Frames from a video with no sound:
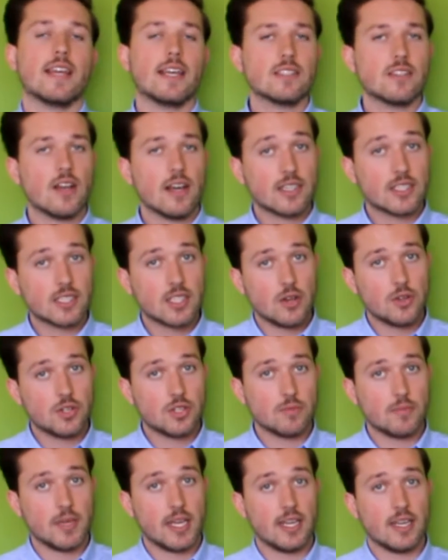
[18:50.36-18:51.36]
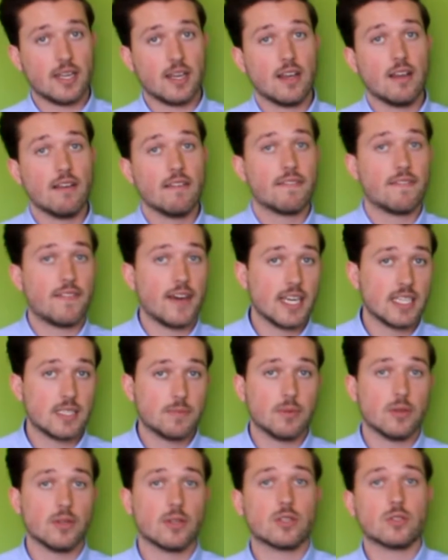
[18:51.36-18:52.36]
things like social media,
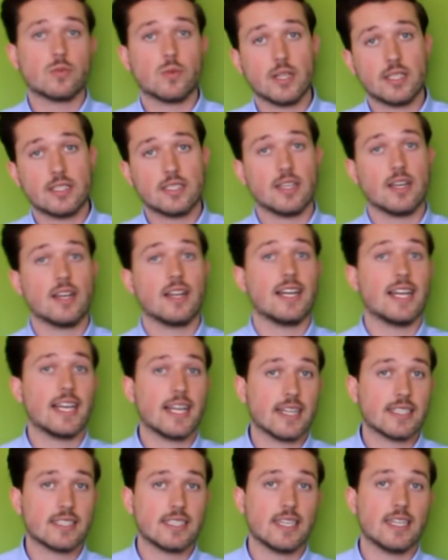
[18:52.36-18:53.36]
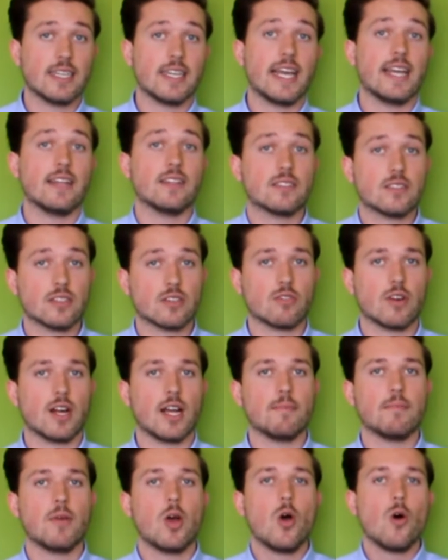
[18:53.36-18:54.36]
Facebook, Twitter, LinkedIn,
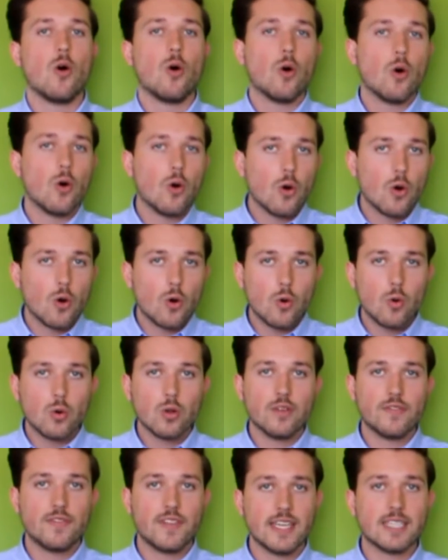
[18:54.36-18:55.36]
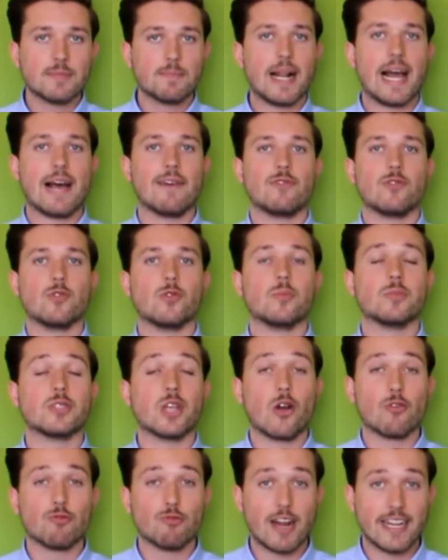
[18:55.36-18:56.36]
Instagram, all of these
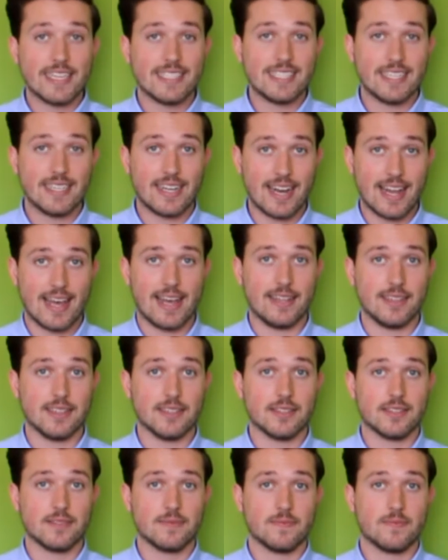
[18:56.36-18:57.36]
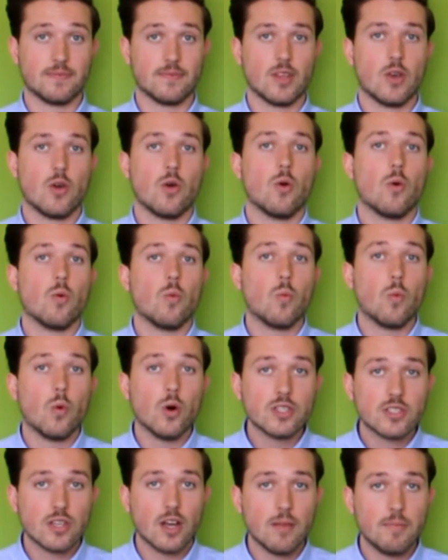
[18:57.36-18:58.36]
platforms are rented land.
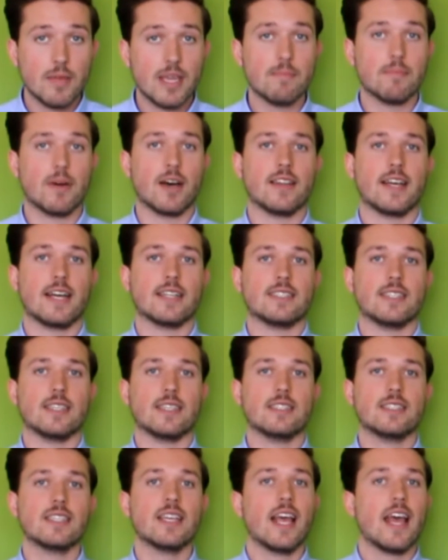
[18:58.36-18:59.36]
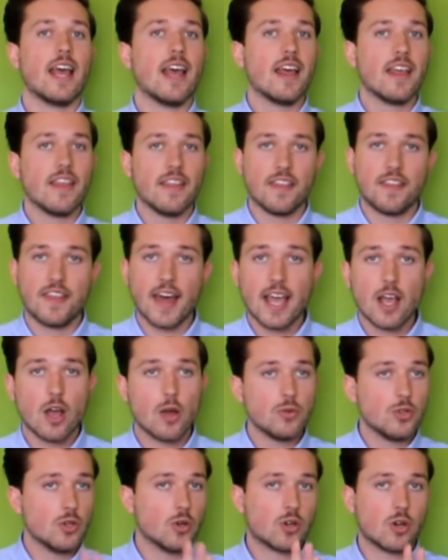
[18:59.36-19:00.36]
What I mean by that is they
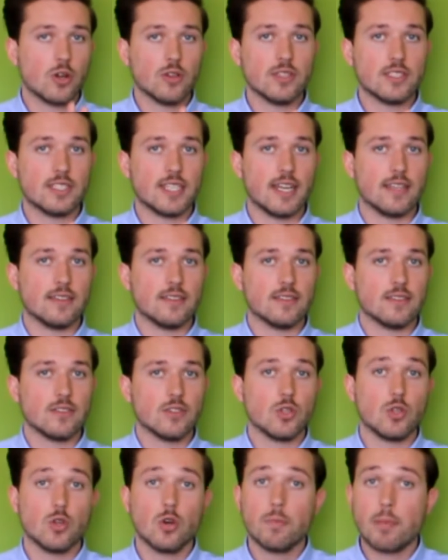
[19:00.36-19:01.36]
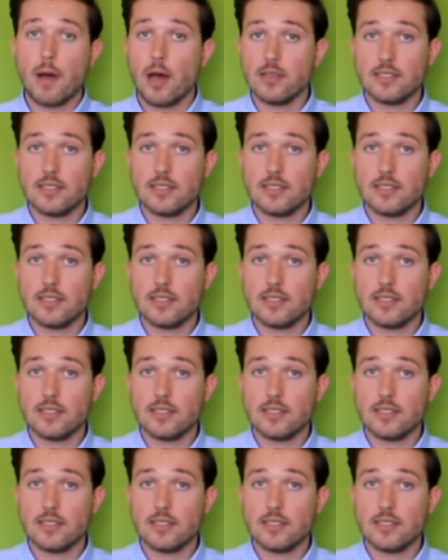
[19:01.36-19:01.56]
own your content. You're